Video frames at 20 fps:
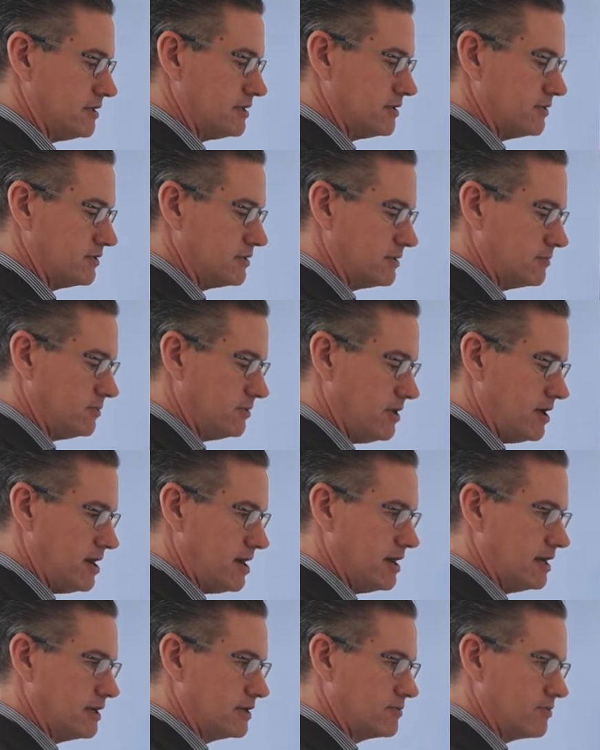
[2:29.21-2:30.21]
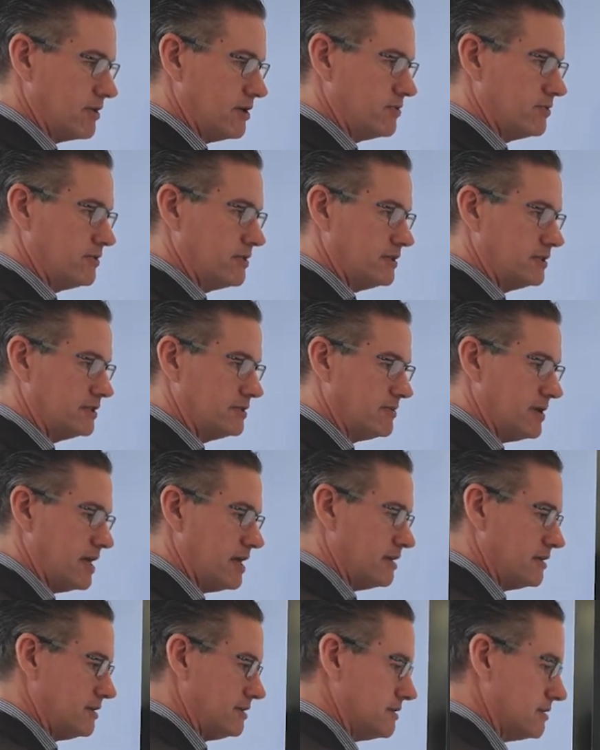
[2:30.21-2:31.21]
So supply greater than
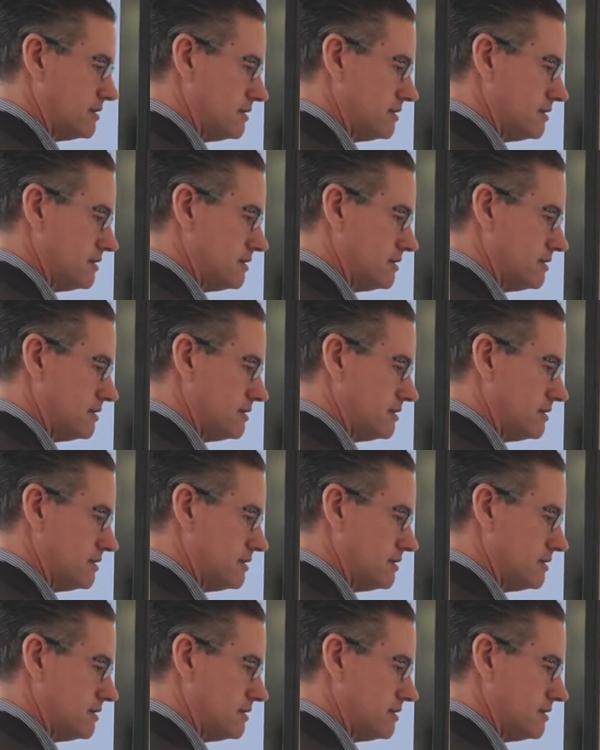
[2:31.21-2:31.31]
demand.